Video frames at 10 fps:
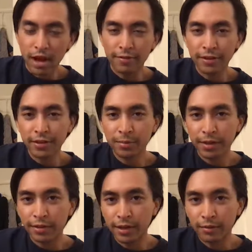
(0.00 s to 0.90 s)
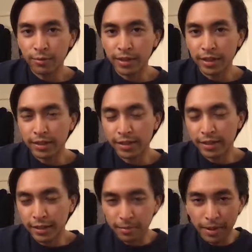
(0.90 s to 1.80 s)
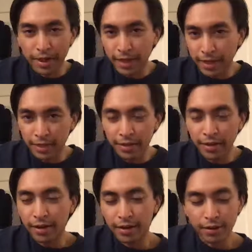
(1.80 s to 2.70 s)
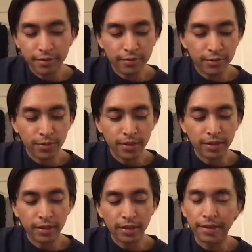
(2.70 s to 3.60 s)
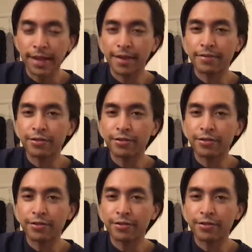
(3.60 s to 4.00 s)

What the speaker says: I've actually played around with the idea in my head of doing a live